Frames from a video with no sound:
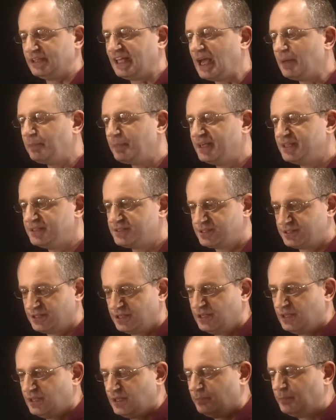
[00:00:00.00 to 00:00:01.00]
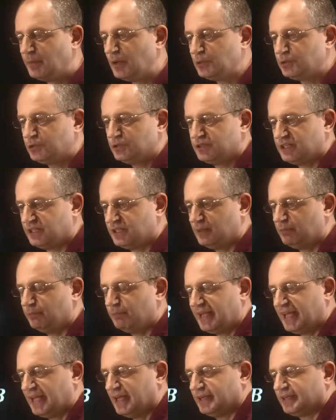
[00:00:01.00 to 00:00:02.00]
happens both to
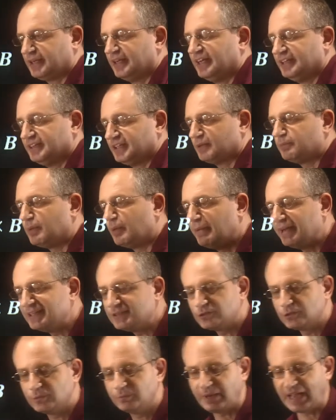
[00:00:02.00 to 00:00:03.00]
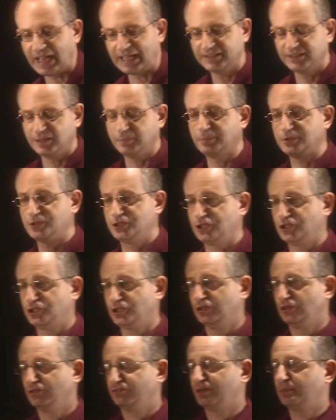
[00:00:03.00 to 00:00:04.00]
the kinetic momentum and the
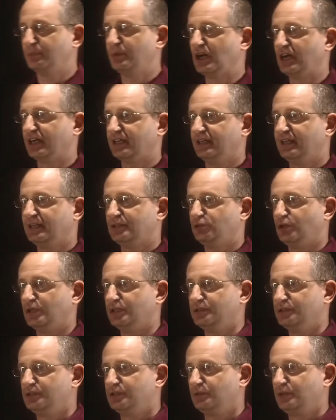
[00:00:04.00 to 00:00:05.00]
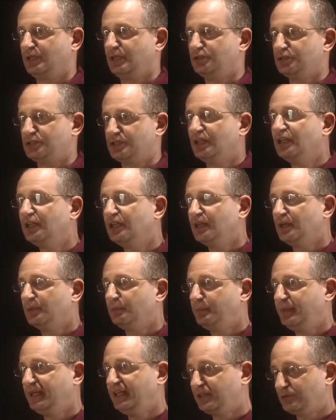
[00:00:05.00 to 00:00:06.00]
position of our Bloch electron. So here's
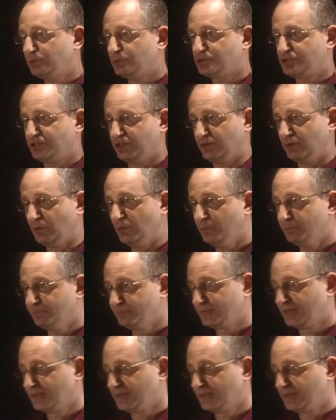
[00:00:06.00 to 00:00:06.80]
B equals 0.